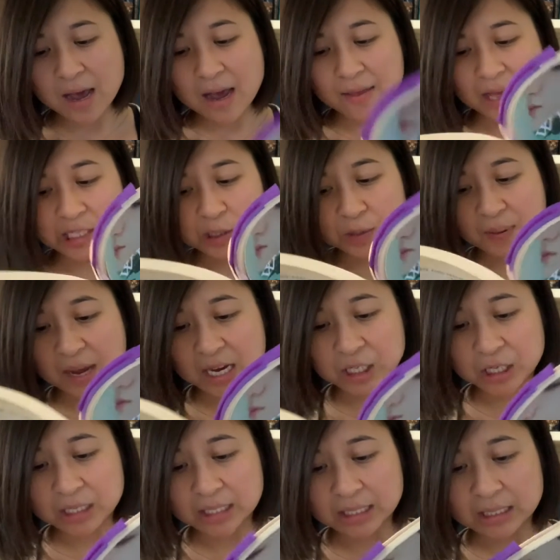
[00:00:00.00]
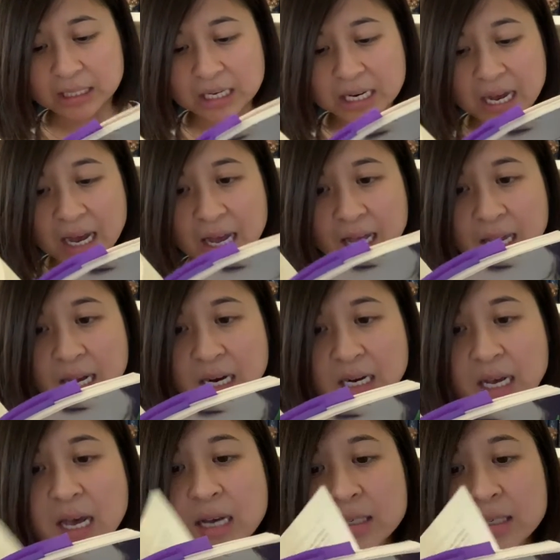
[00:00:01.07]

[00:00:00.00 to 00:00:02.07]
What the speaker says: And that's pages 69,